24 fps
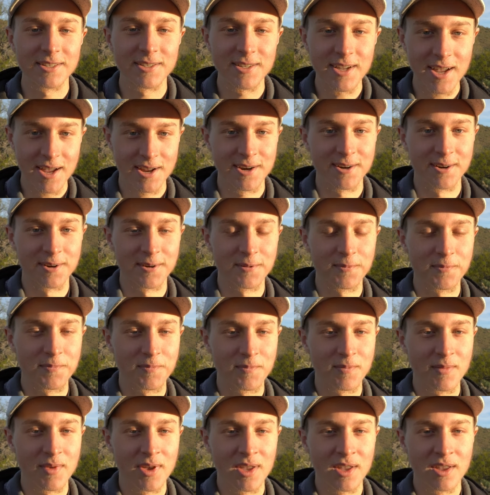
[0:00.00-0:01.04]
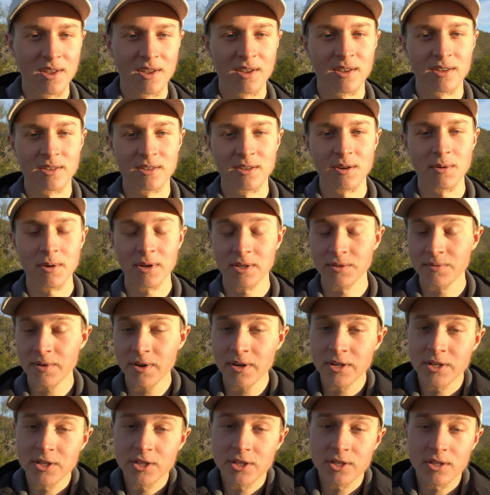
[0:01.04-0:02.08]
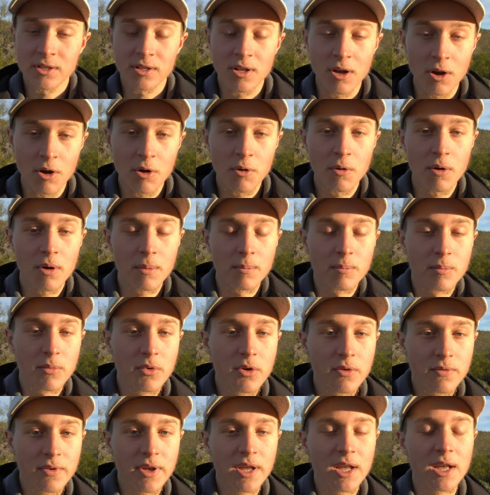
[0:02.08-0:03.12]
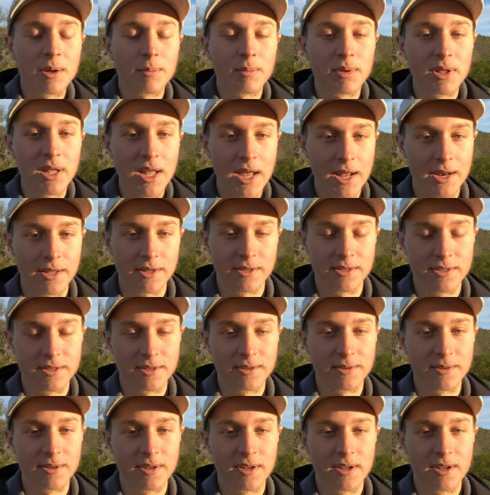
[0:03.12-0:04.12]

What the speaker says: Saturn. So it is a very slow moving planet.